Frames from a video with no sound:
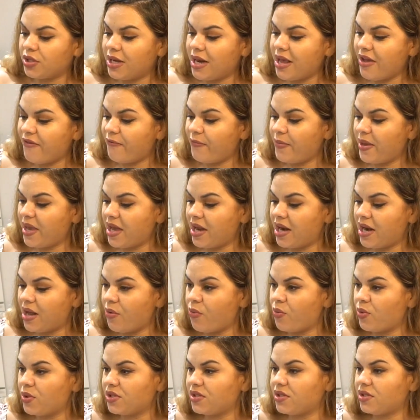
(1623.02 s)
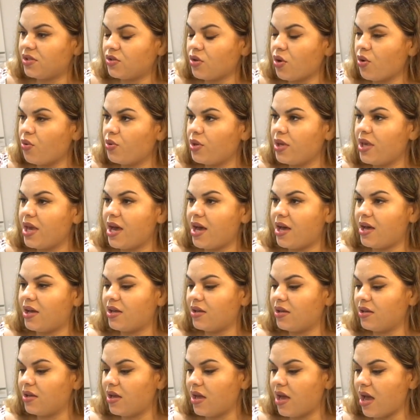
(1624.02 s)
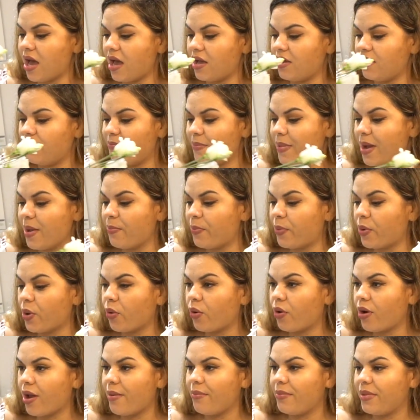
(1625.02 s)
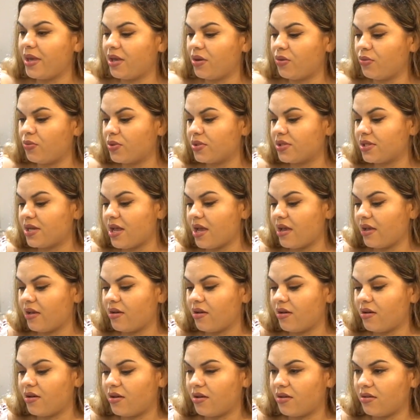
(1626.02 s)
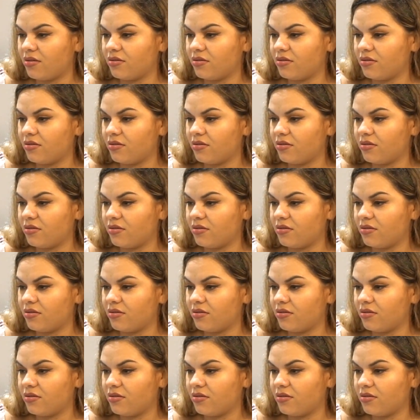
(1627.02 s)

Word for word: she left me and I was so young, I my programming, it was like, oh,